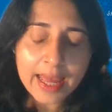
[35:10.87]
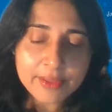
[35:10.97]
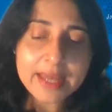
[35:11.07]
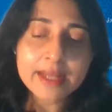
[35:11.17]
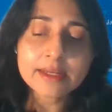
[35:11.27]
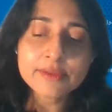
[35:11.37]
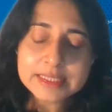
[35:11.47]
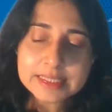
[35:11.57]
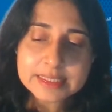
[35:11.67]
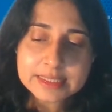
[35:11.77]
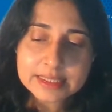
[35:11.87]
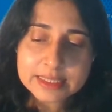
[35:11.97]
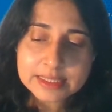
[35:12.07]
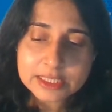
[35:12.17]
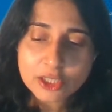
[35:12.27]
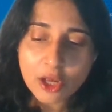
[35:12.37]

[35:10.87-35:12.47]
then this is